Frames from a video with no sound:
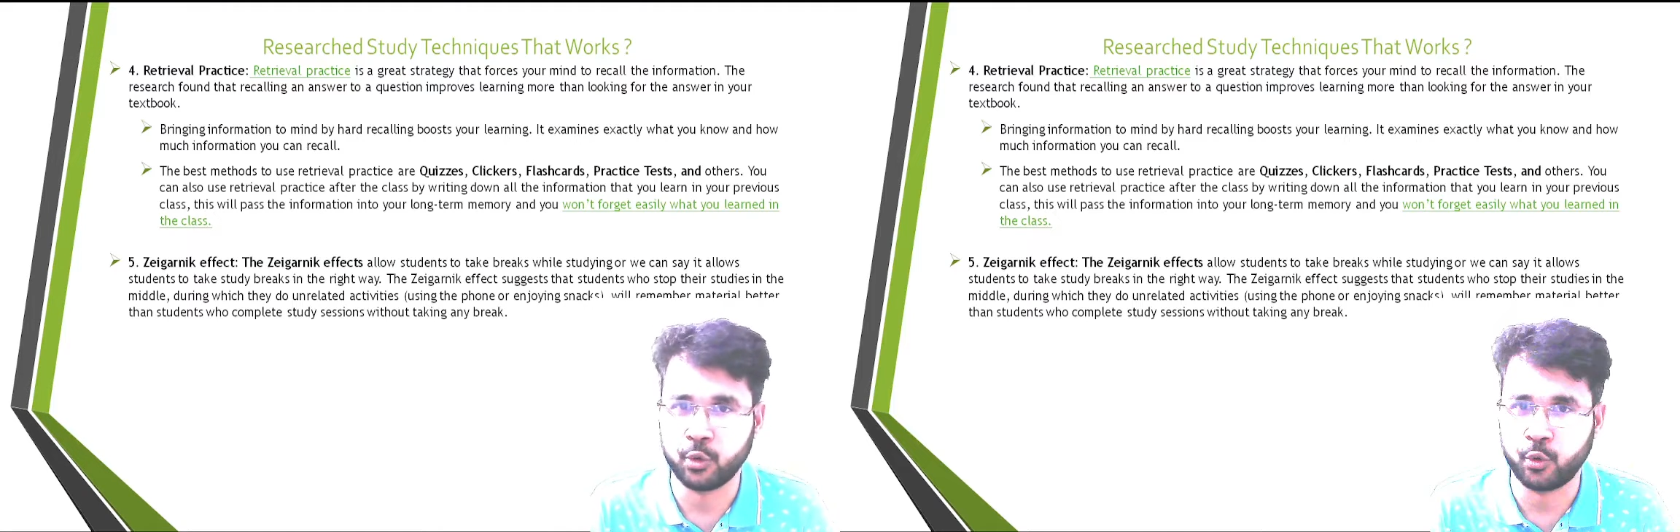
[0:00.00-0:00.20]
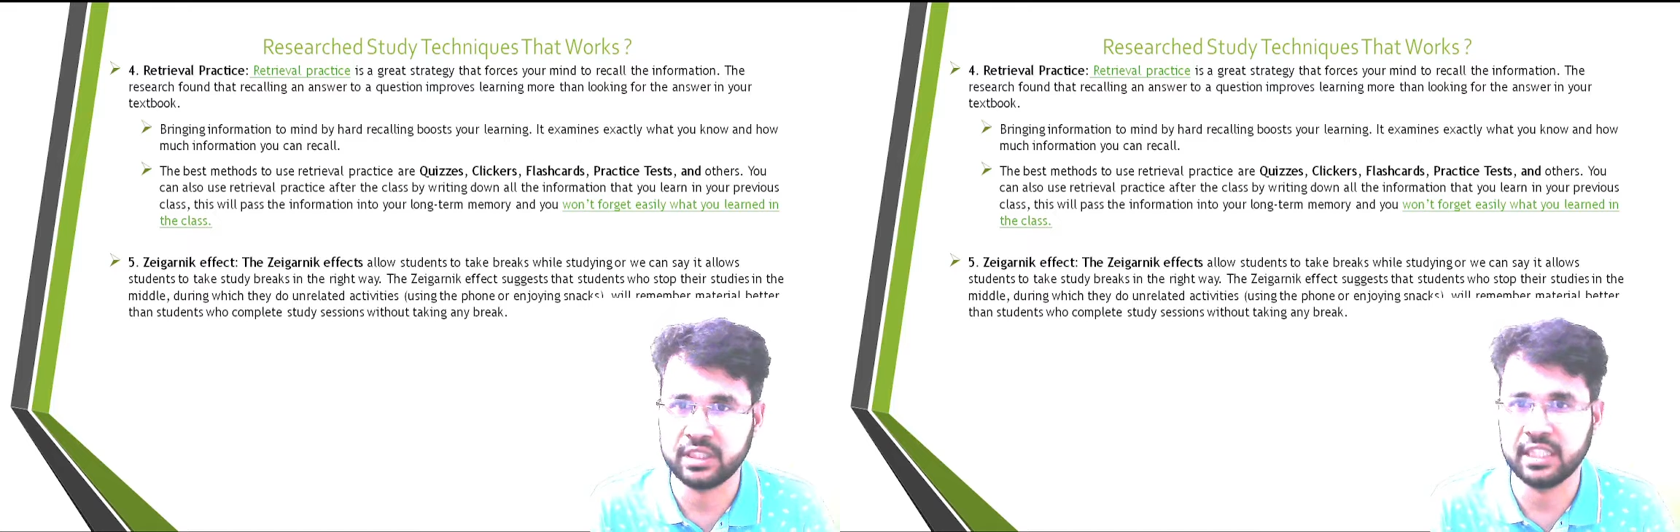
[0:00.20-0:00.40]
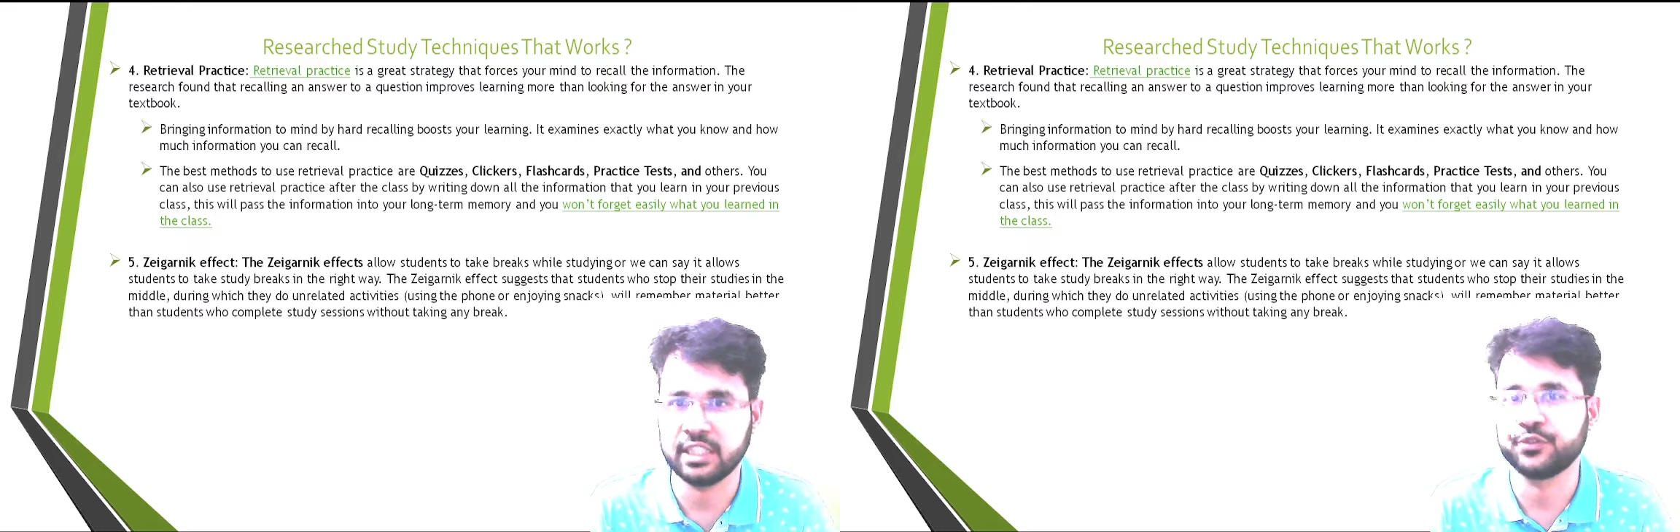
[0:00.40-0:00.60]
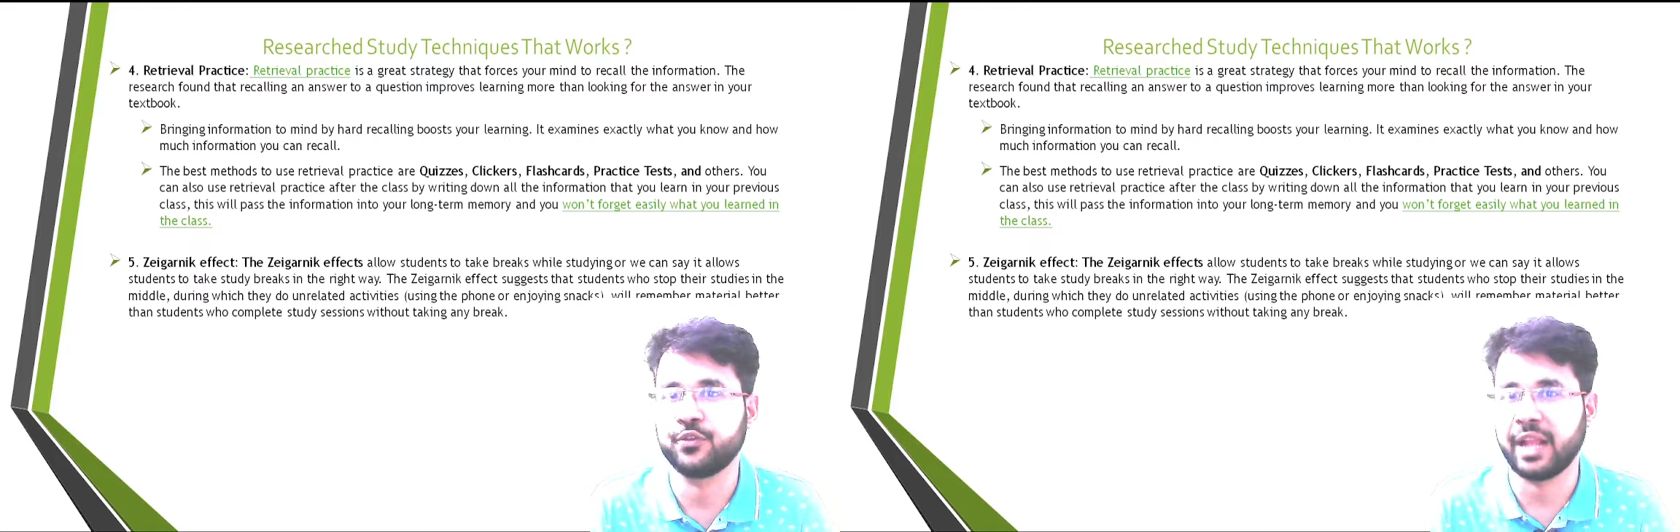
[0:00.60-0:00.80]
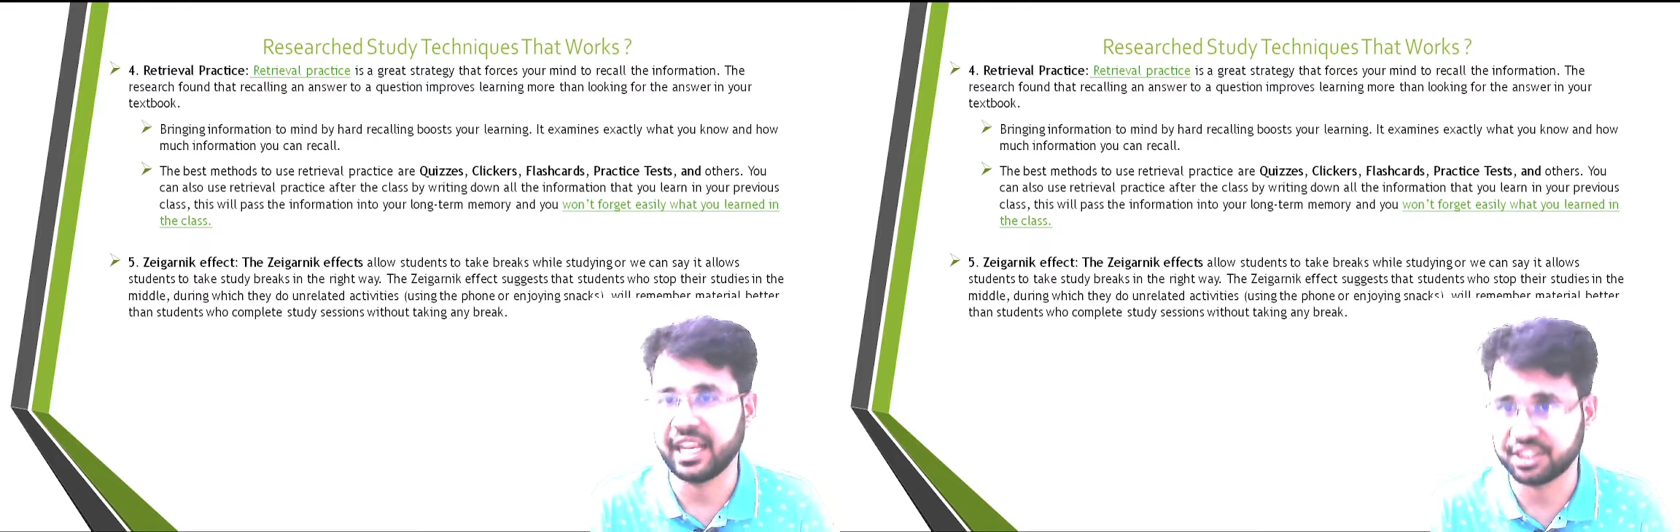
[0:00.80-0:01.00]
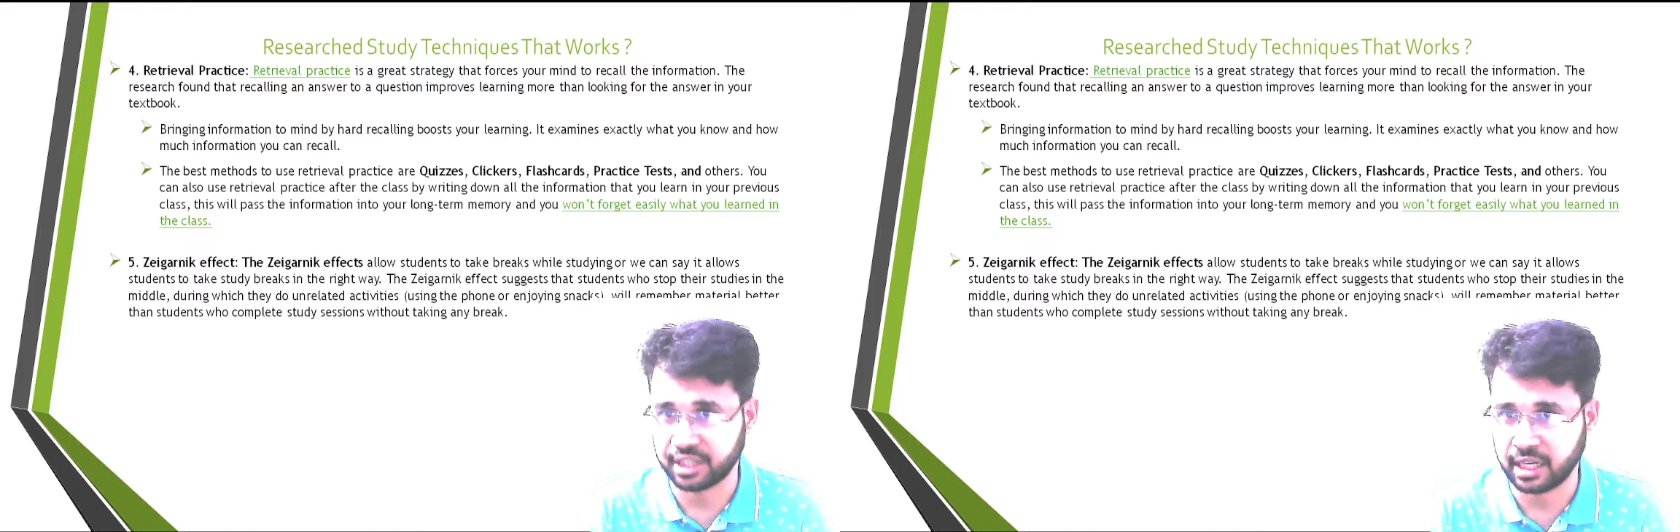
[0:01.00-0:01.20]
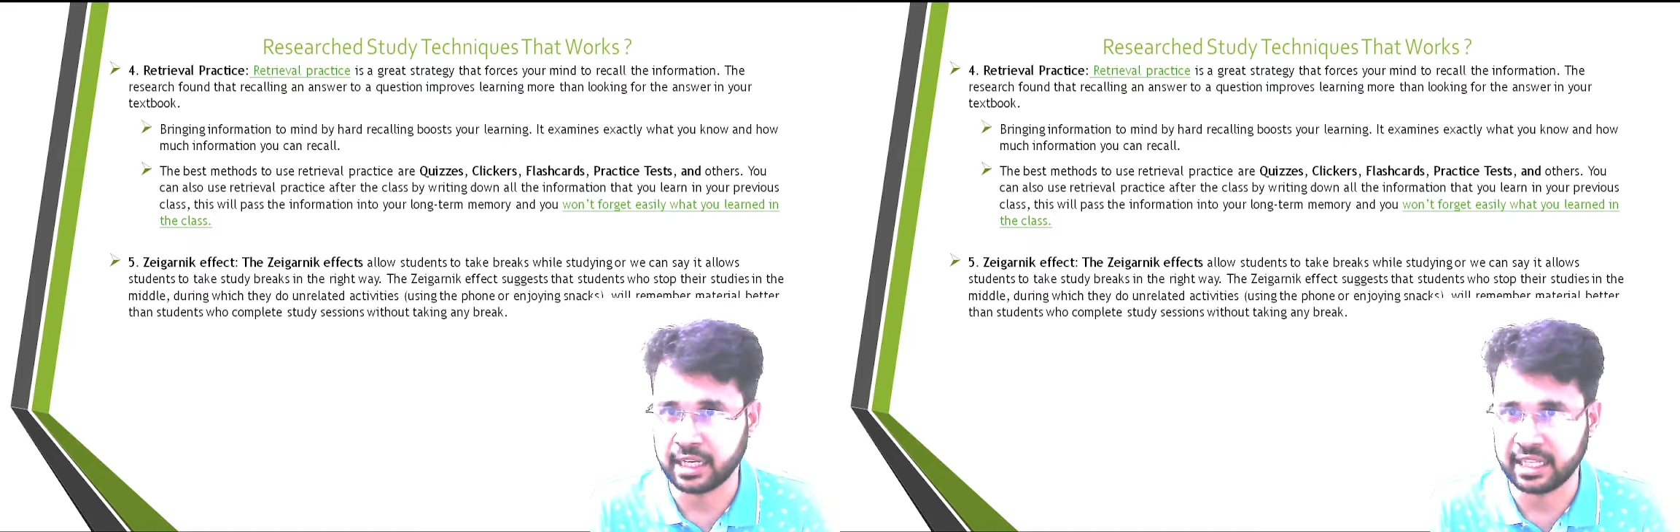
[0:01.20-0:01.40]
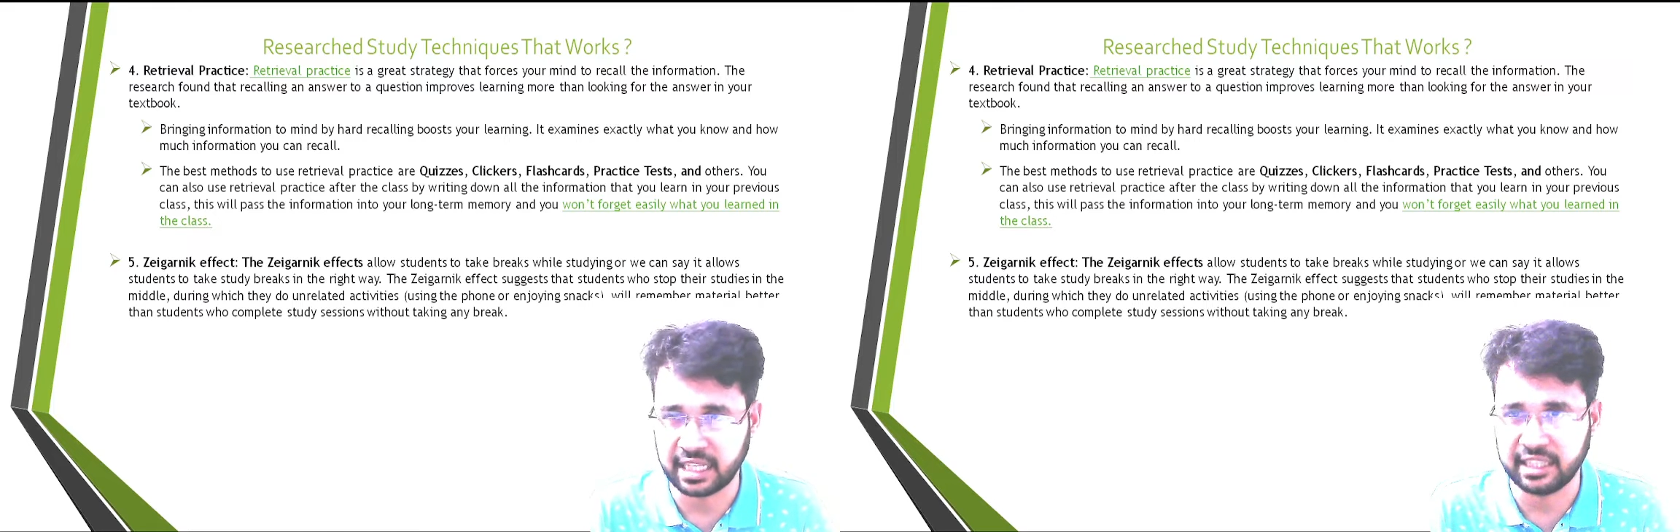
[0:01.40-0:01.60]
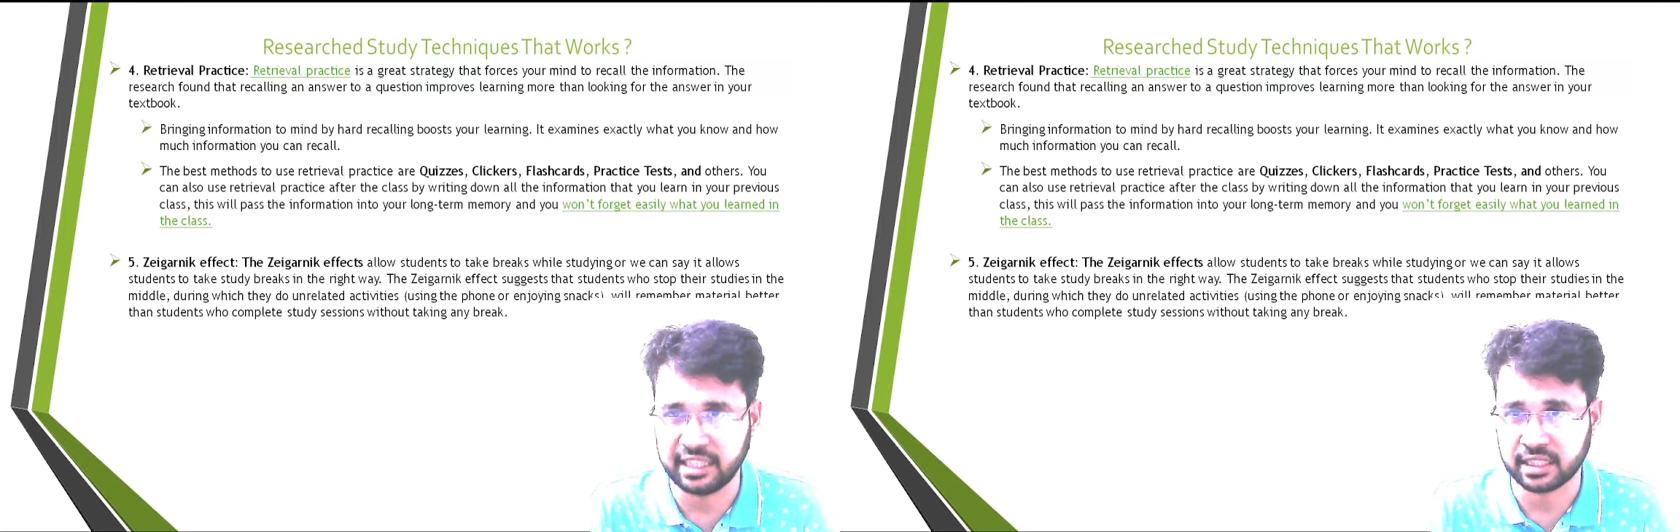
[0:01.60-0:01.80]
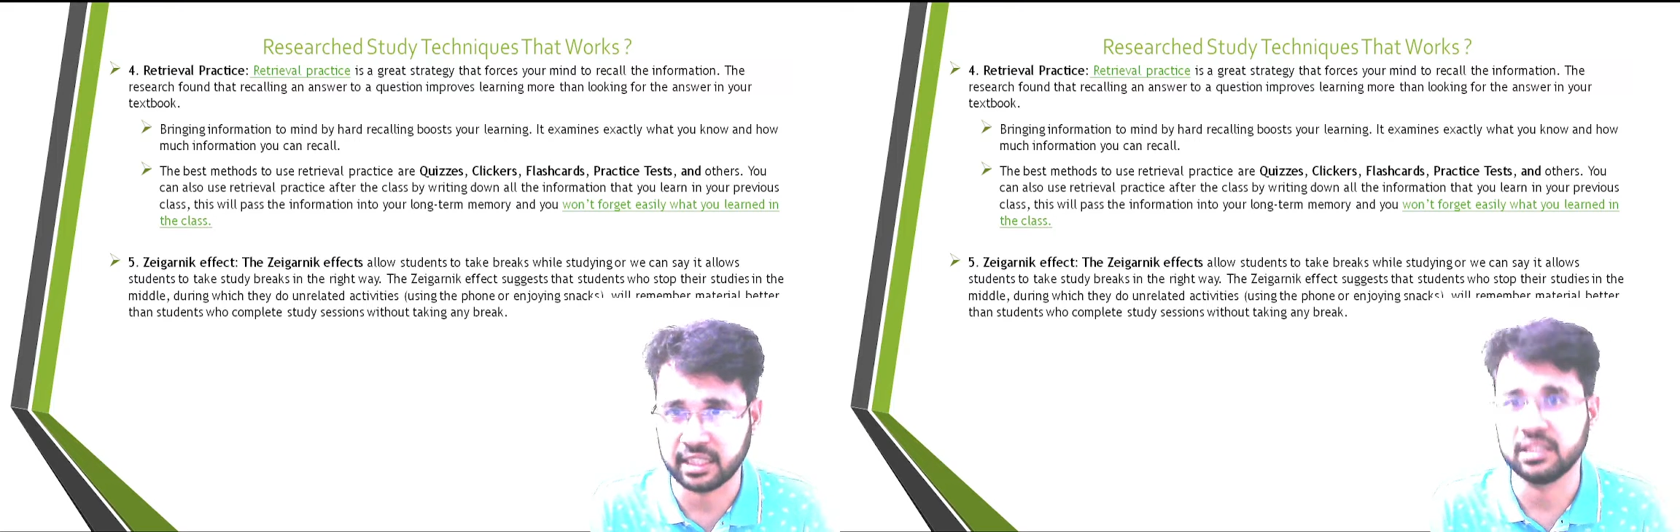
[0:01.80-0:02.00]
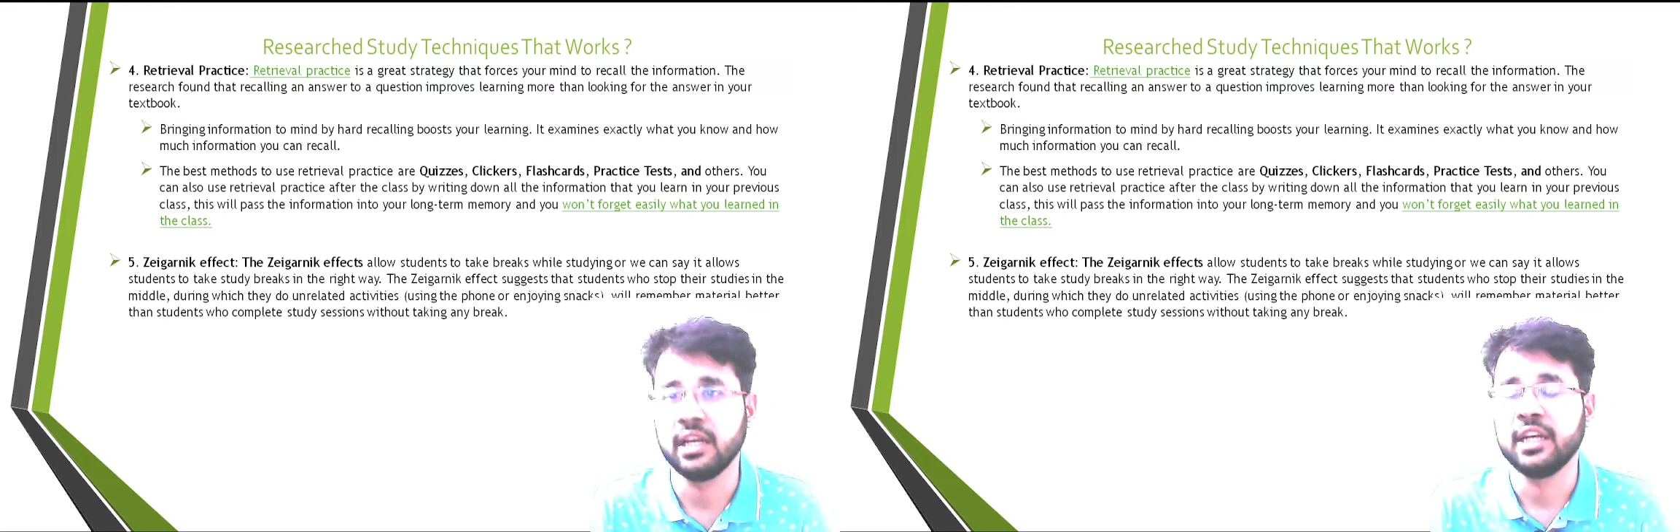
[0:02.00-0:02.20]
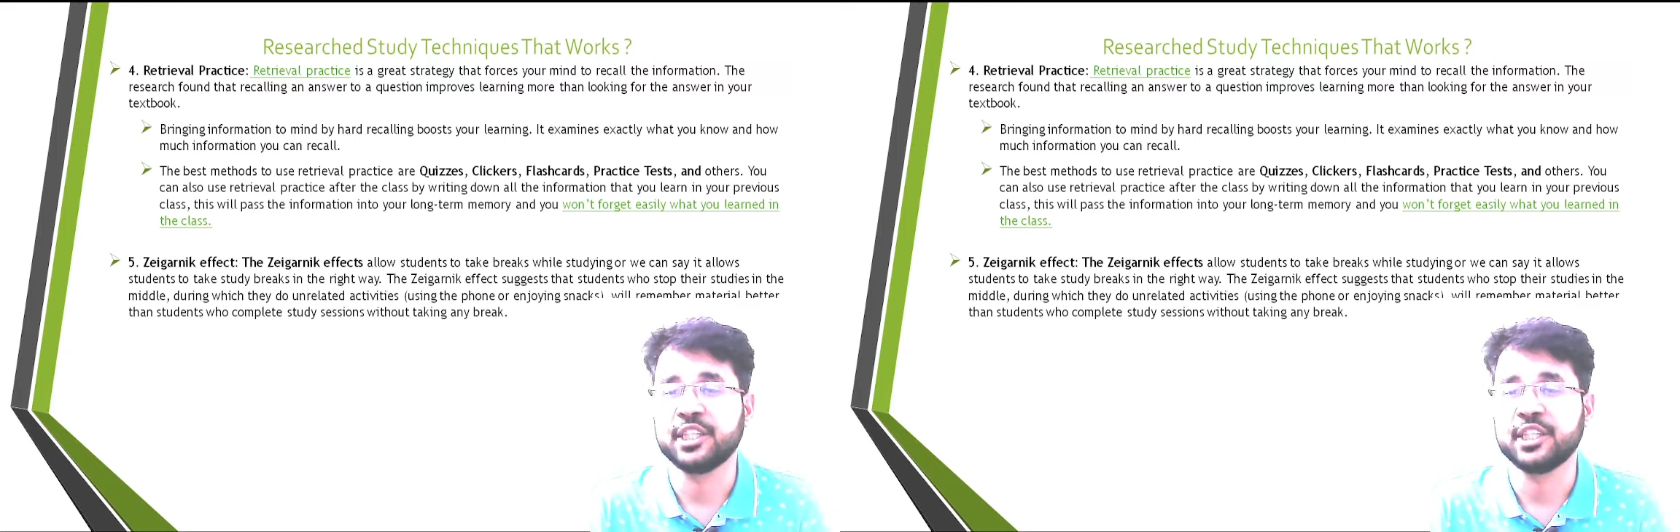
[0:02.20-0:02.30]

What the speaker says: quizzes, flashcard, as I discussed,